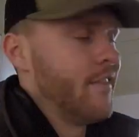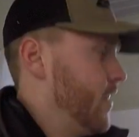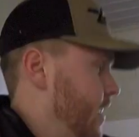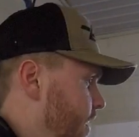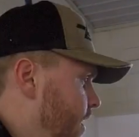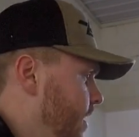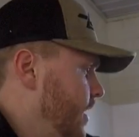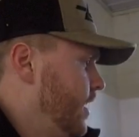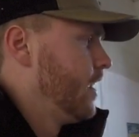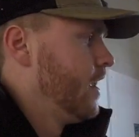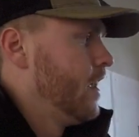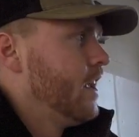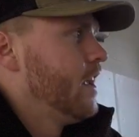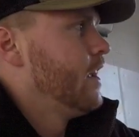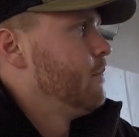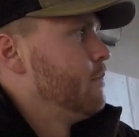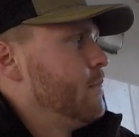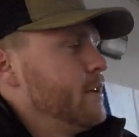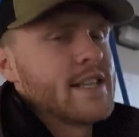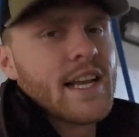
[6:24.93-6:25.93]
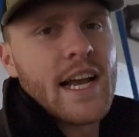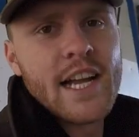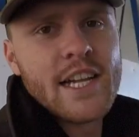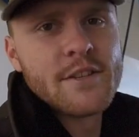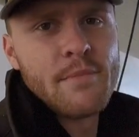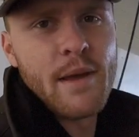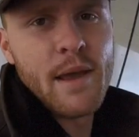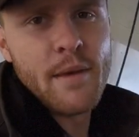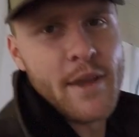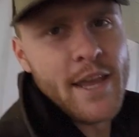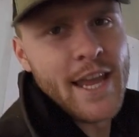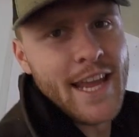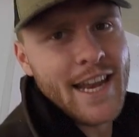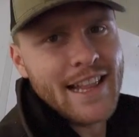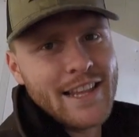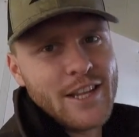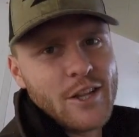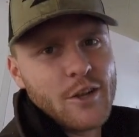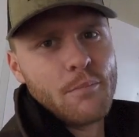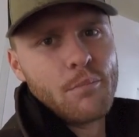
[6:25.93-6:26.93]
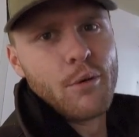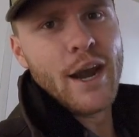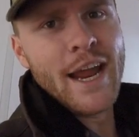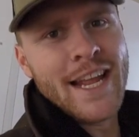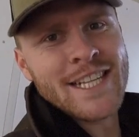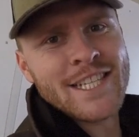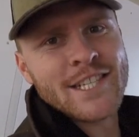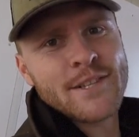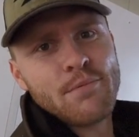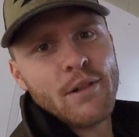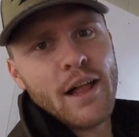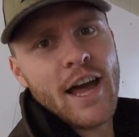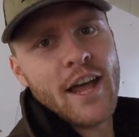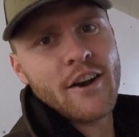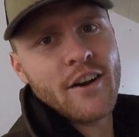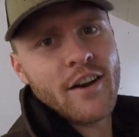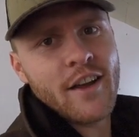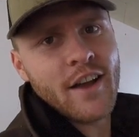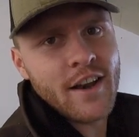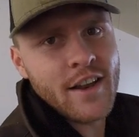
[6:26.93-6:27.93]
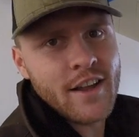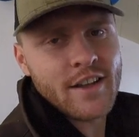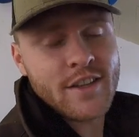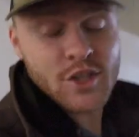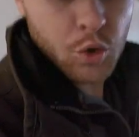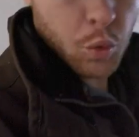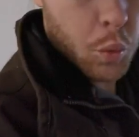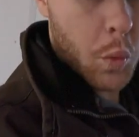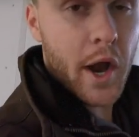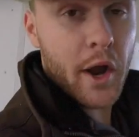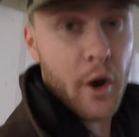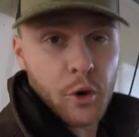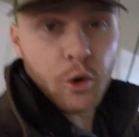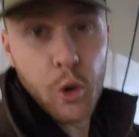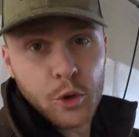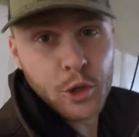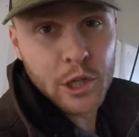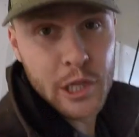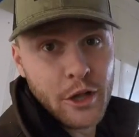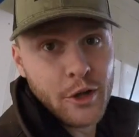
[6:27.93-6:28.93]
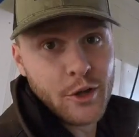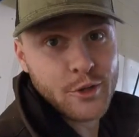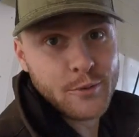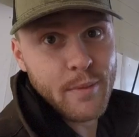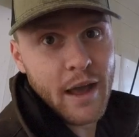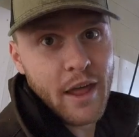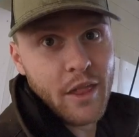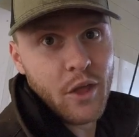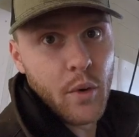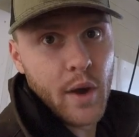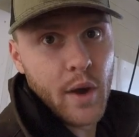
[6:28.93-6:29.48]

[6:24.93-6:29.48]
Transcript: it. Besides maybe getting a little brain splattered on us, wear old clothes, by the